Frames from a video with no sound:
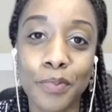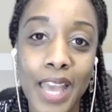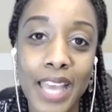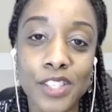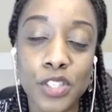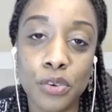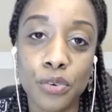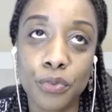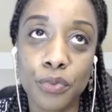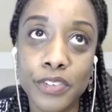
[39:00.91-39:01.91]

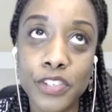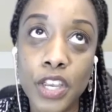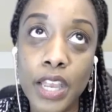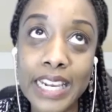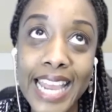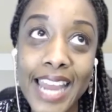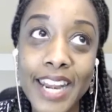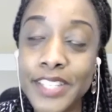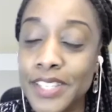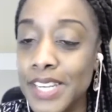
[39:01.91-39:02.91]
it
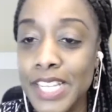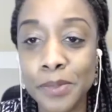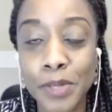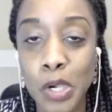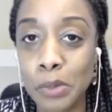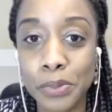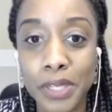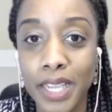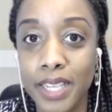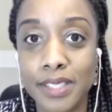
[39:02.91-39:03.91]
doesn't need to be
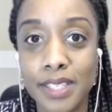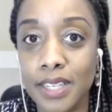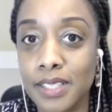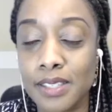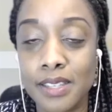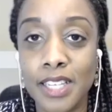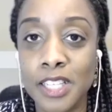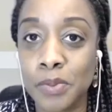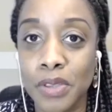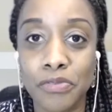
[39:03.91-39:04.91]
complicated. It doesn't need to
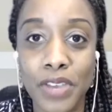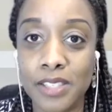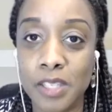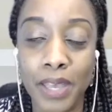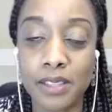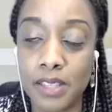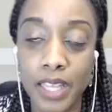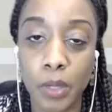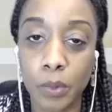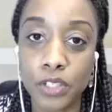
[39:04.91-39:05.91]
be in fancy pants
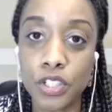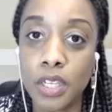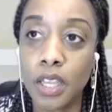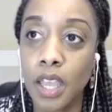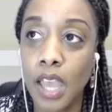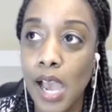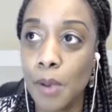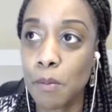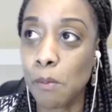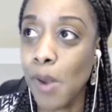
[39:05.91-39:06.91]
language.
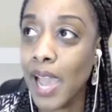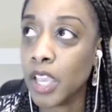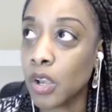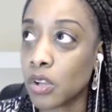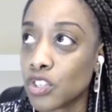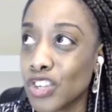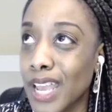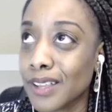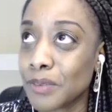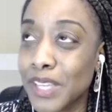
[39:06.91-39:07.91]
My
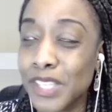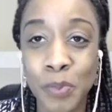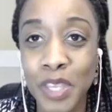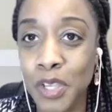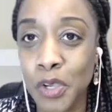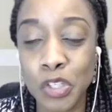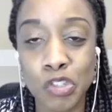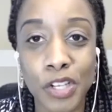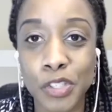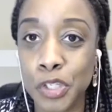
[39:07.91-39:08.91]
speaking
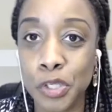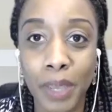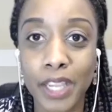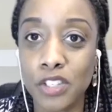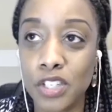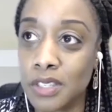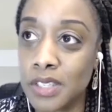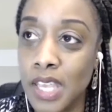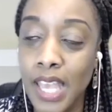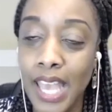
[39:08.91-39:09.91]
contract's 2 pages,
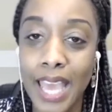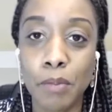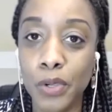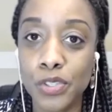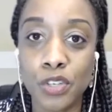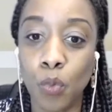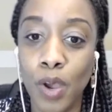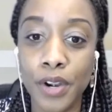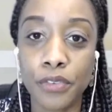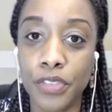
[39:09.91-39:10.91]
and most of
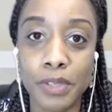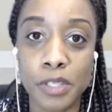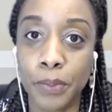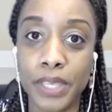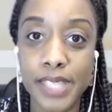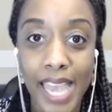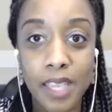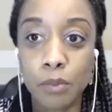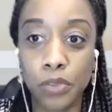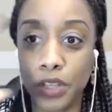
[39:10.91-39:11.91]
one of them is a big
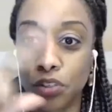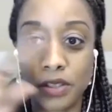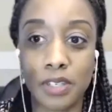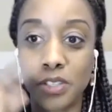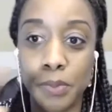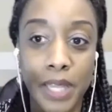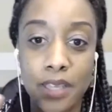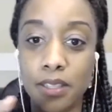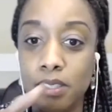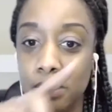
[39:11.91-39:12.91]
table that just
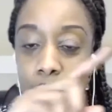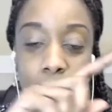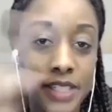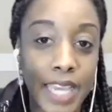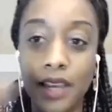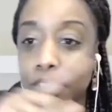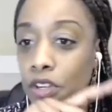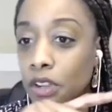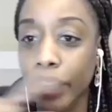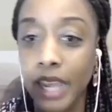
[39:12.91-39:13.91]
explains, the date, the
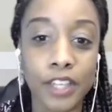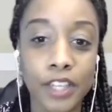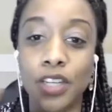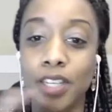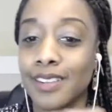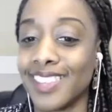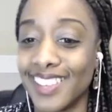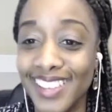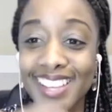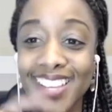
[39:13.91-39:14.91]
location,
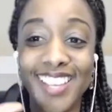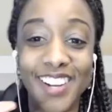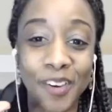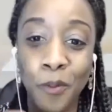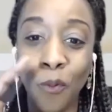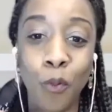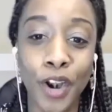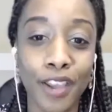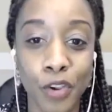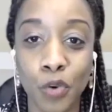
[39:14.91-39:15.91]
what
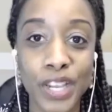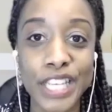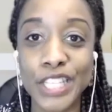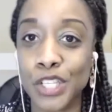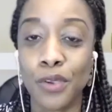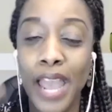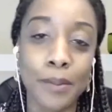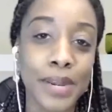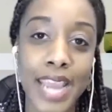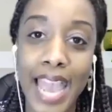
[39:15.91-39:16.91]
I've agreed to, how
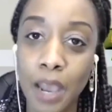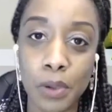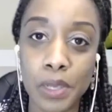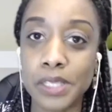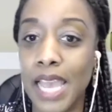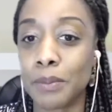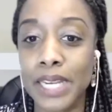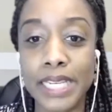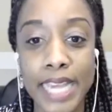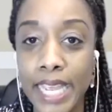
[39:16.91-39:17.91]
many hours, how many
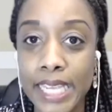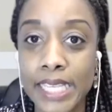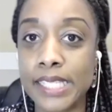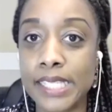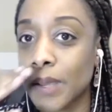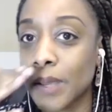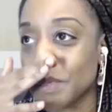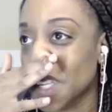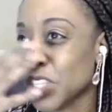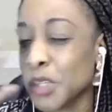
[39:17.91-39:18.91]
days,
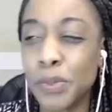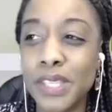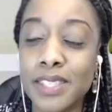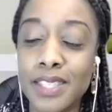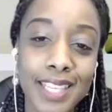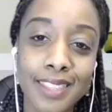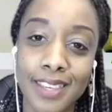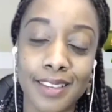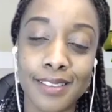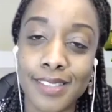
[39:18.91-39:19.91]
because it'll be silly
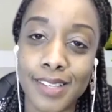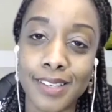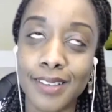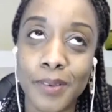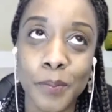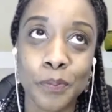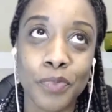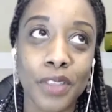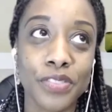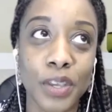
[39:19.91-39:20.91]
things like,
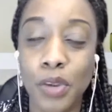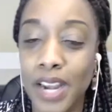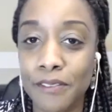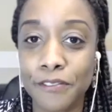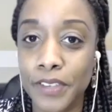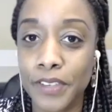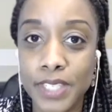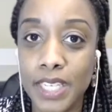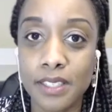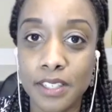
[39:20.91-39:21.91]
they want to have
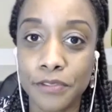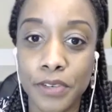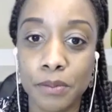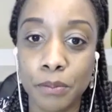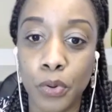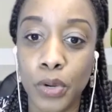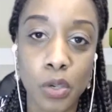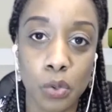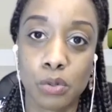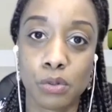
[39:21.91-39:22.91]
15 different
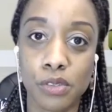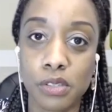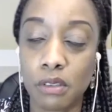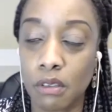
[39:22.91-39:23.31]
pre-calls.